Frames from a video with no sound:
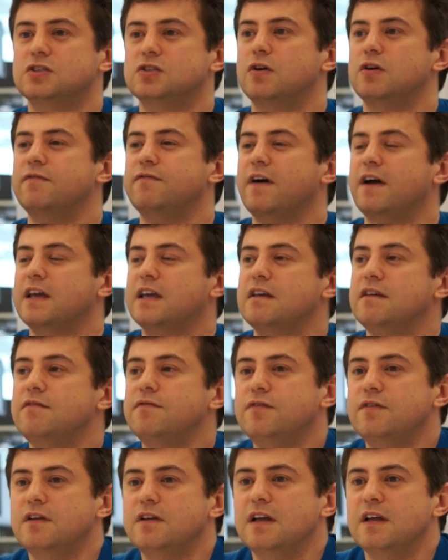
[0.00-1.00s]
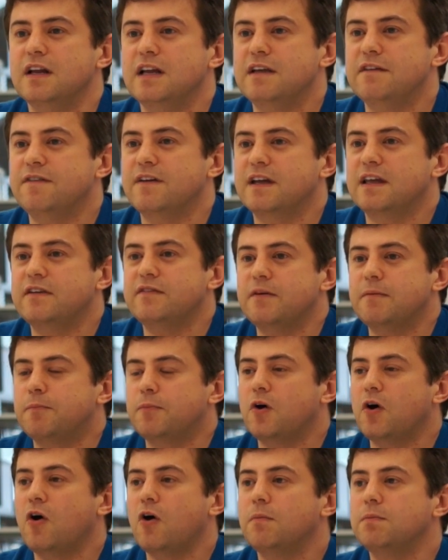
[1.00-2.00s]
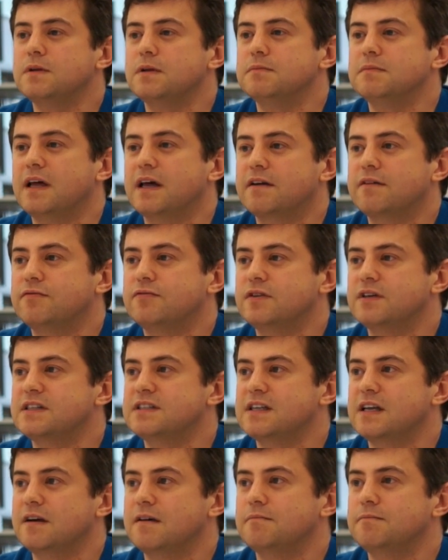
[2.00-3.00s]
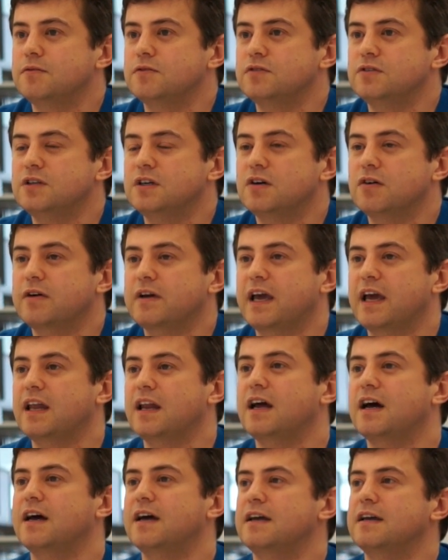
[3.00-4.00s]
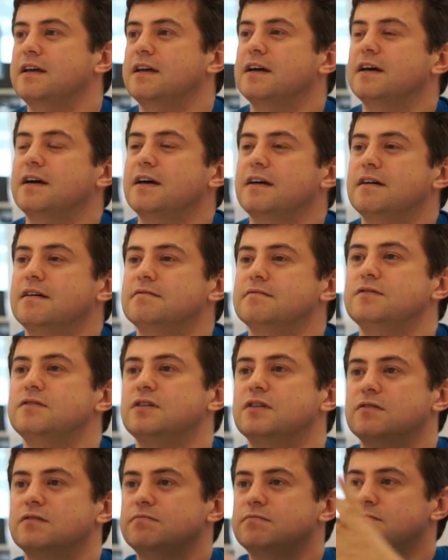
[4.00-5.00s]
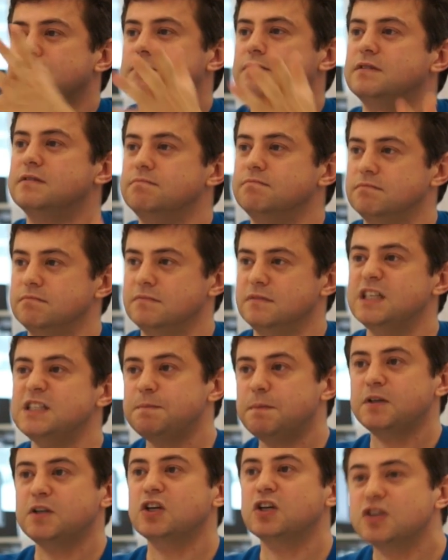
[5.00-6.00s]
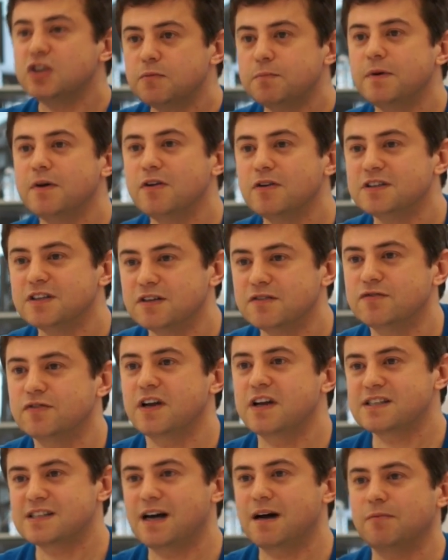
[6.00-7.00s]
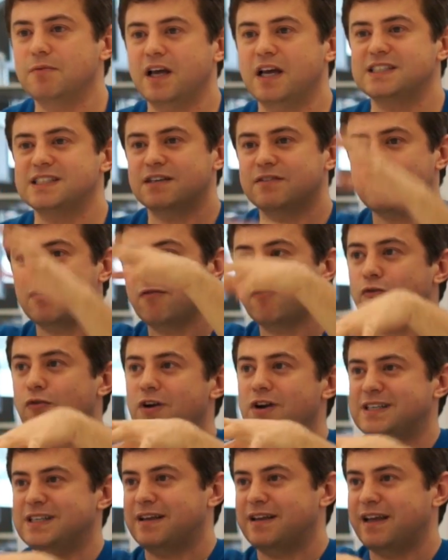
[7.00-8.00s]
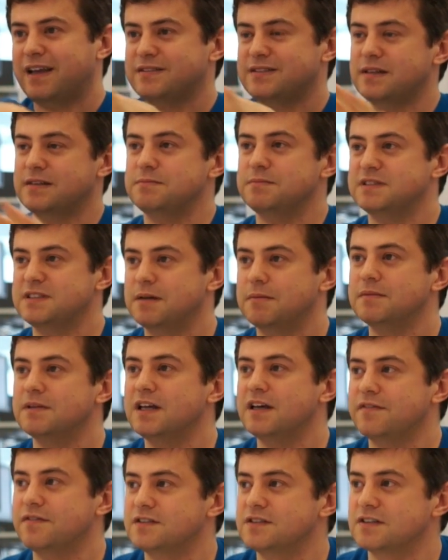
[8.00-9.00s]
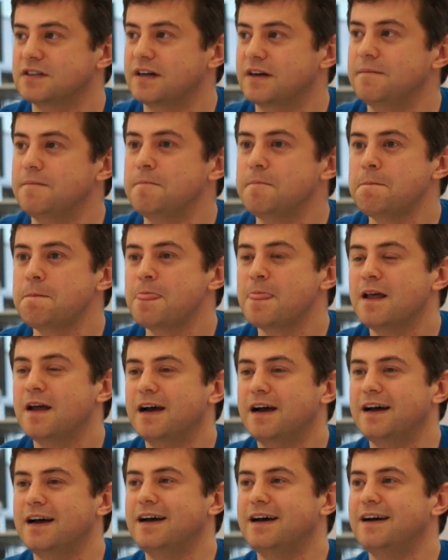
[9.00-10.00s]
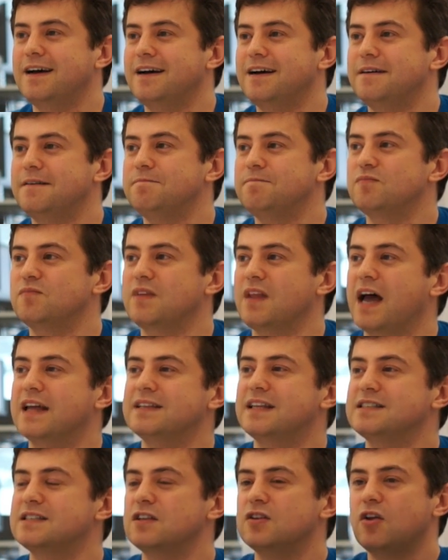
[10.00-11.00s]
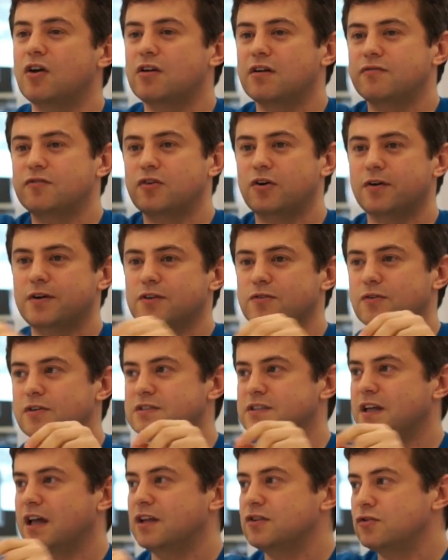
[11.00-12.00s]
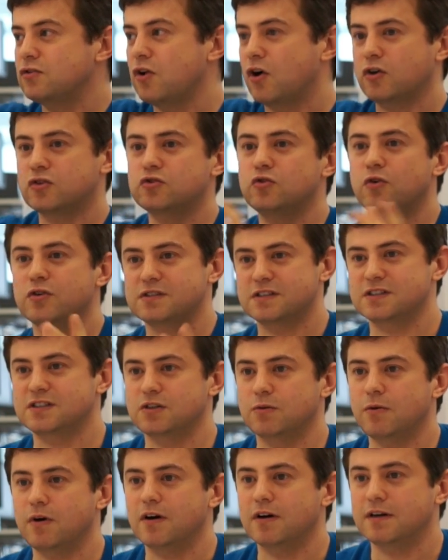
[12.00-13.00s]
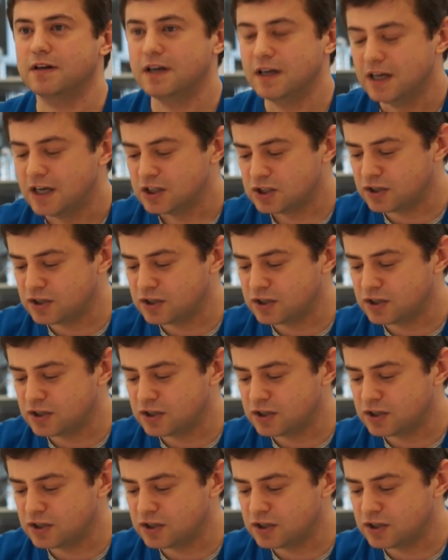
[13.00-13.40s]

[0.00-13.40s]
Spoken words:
So if I give you a problem, like for example, can I, this particular building, for example, has several floors, has some lifts, okay? And there's a lot of corridors and locked doors and so on.